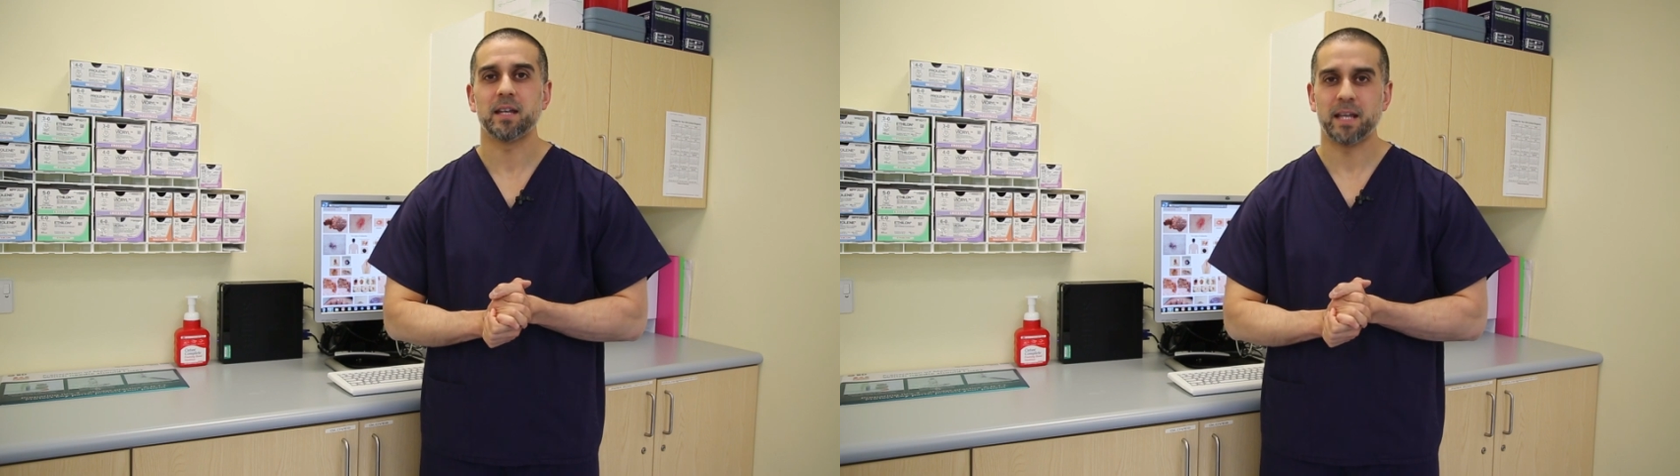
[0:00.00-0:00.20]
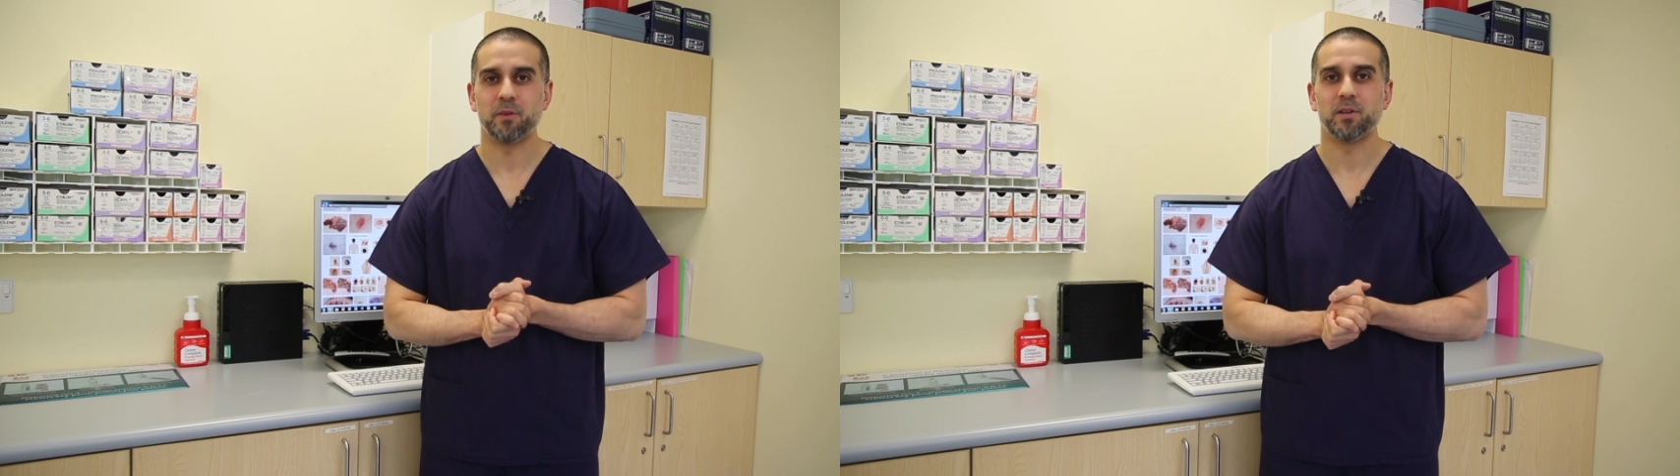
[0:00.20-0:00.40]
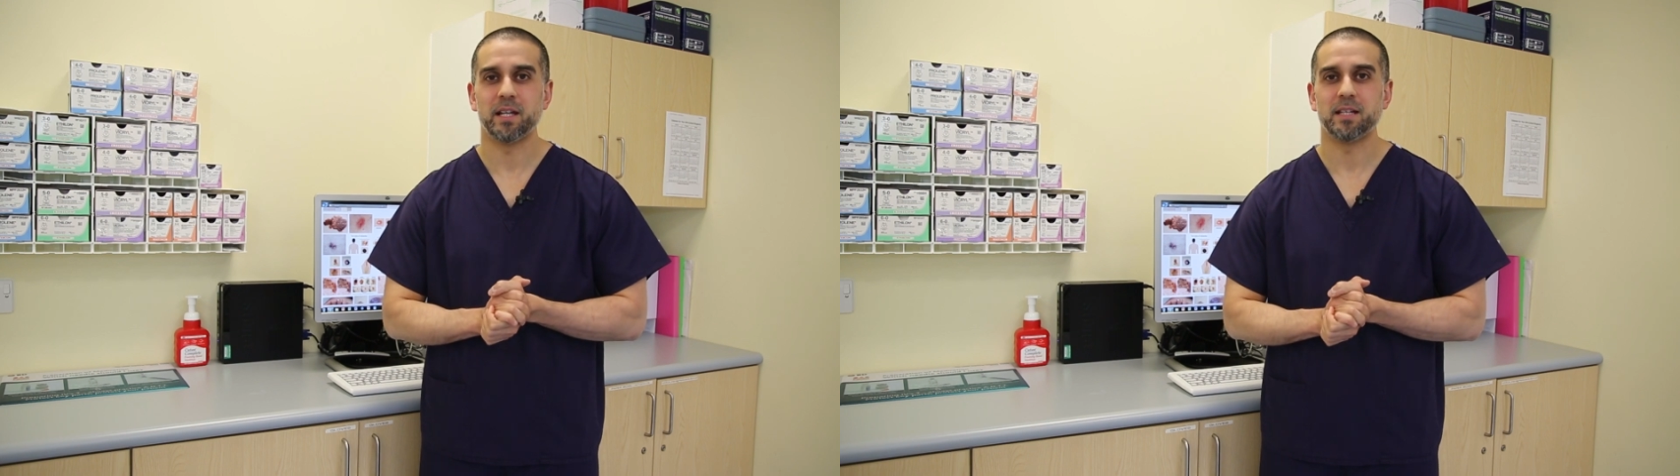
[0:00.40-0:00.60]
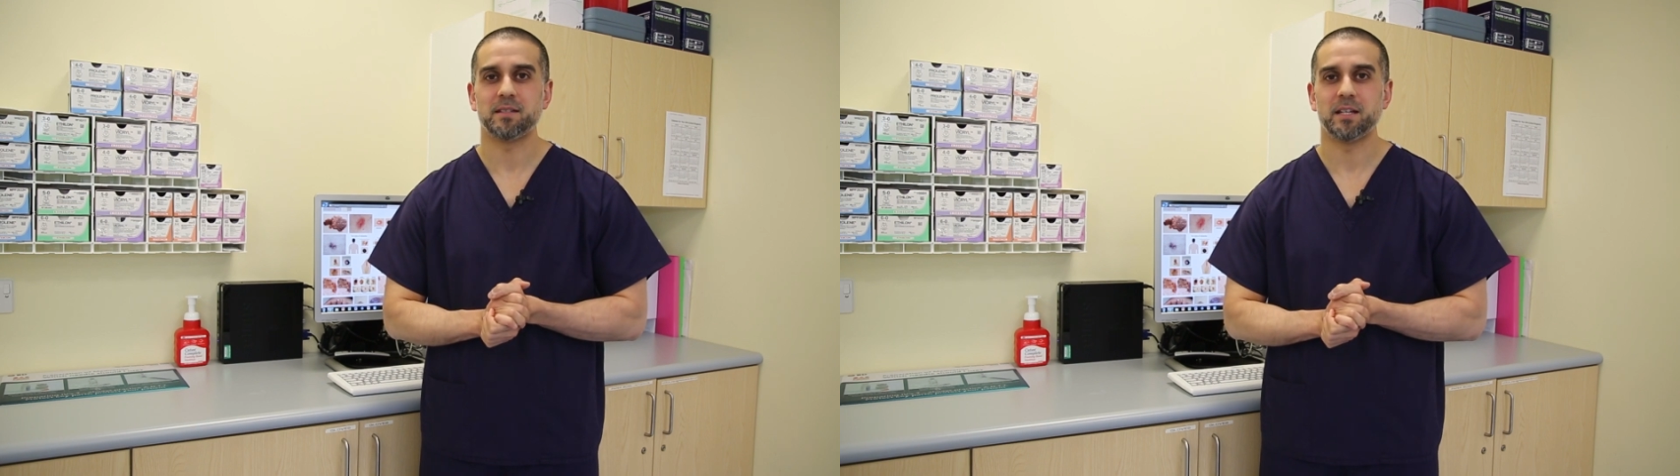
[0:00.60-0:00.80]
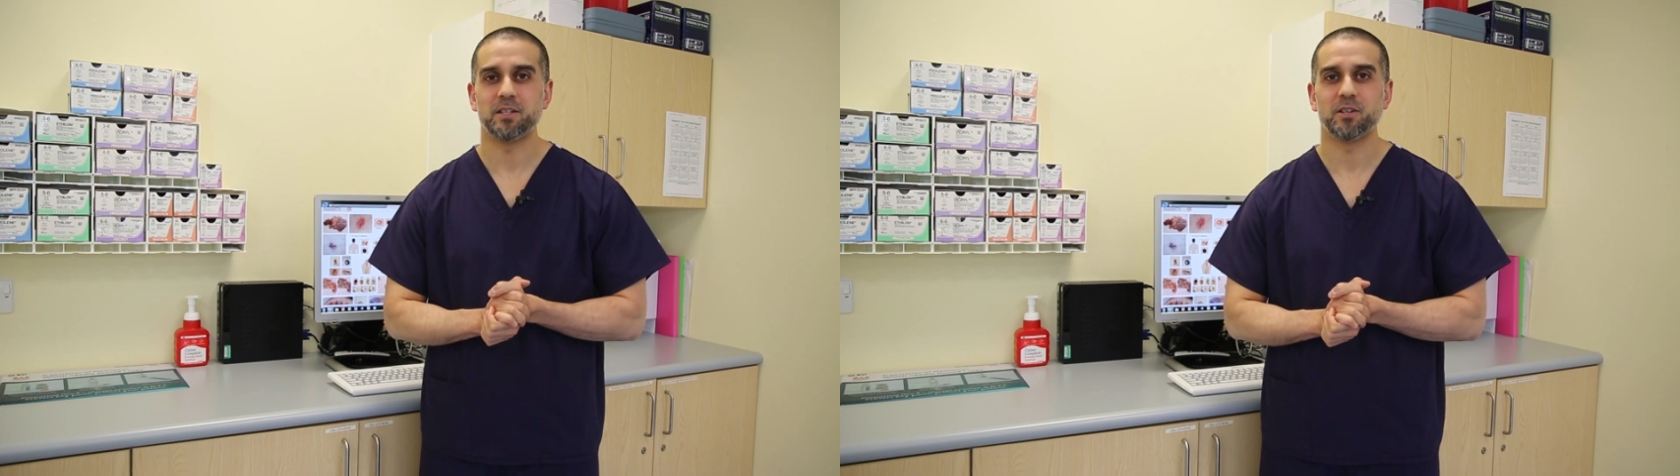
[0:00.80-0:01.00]
here at
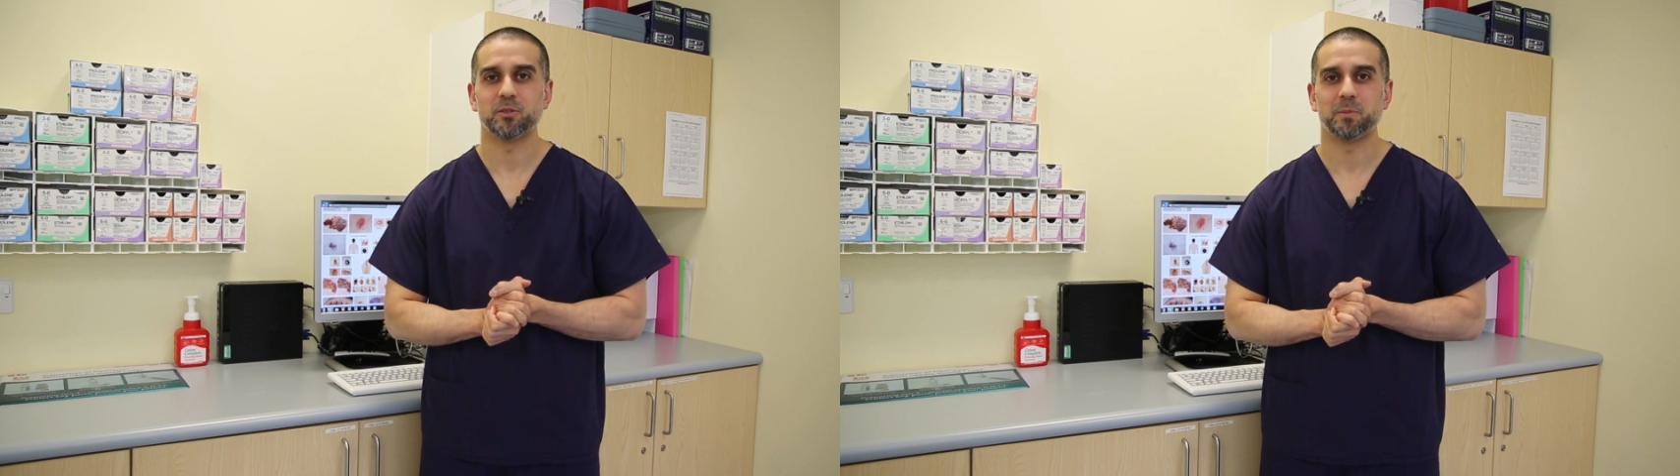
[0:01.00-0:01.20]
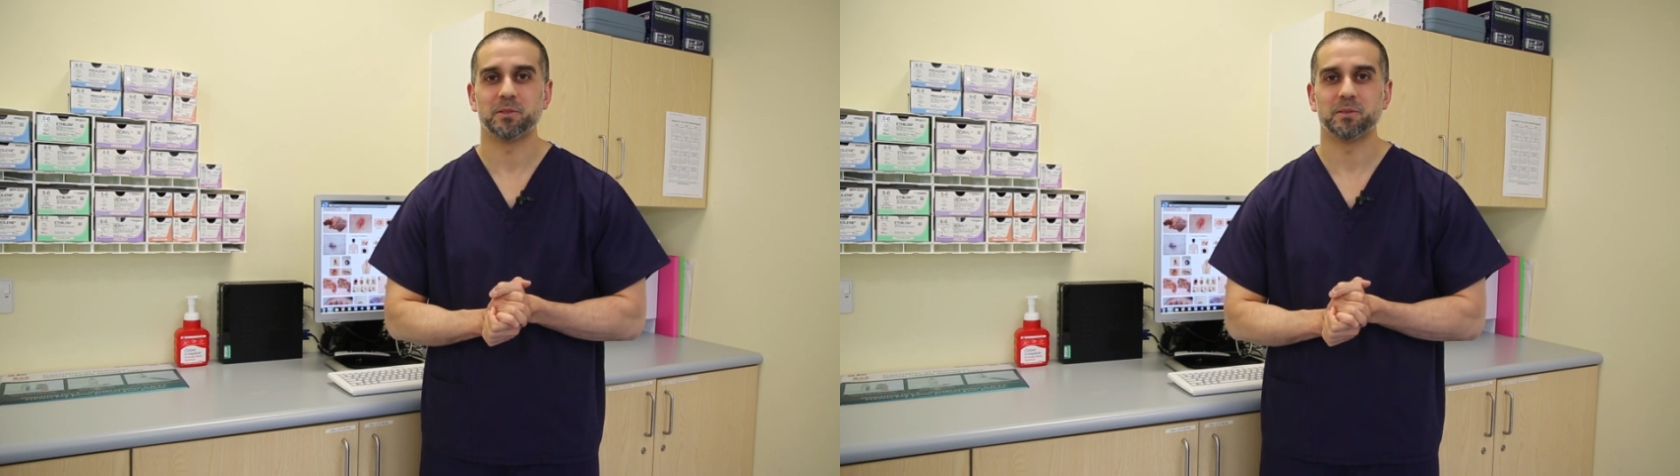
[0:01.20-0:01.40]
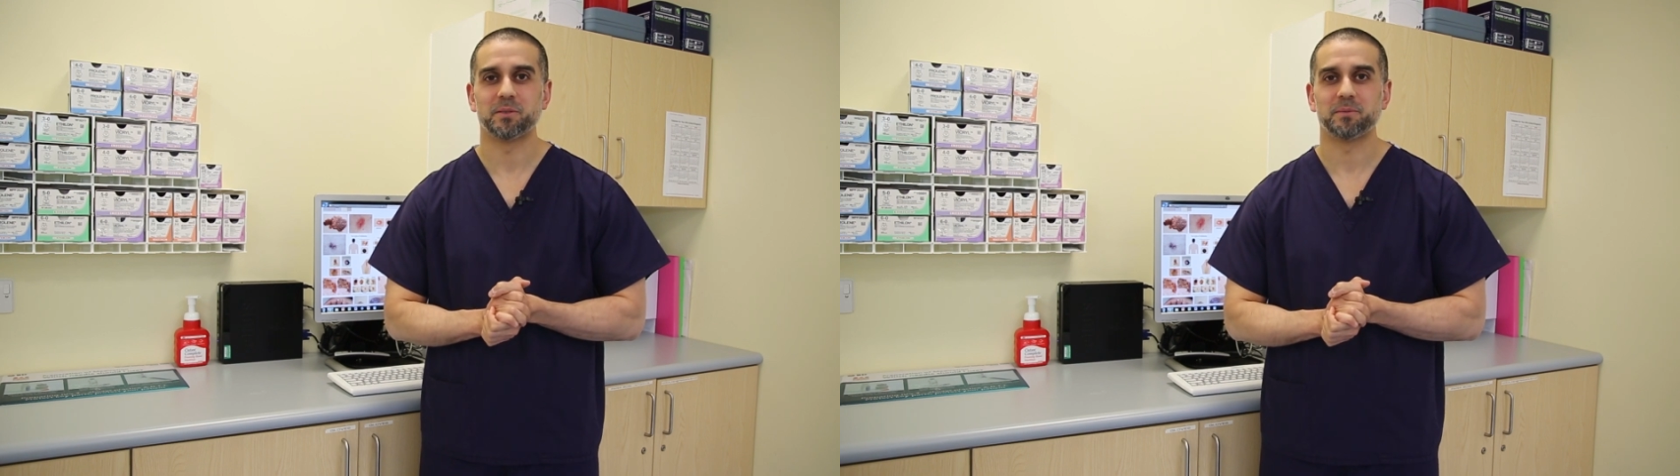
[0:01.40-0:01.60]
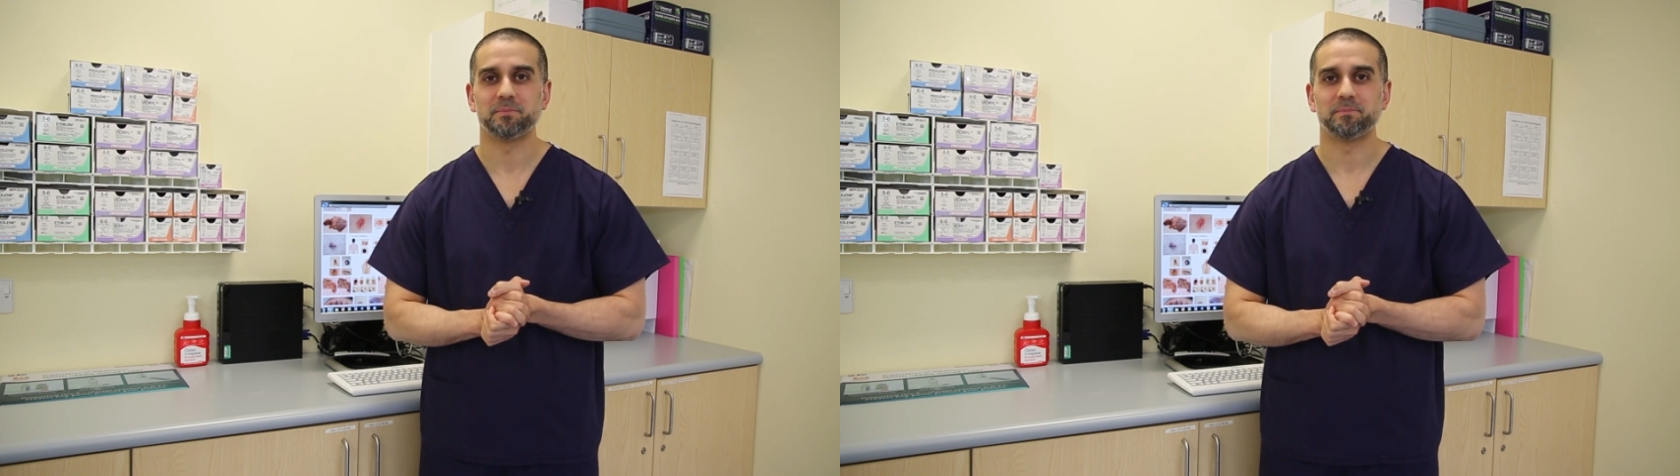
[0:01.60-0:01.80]
Leeds Teaching Hospitals.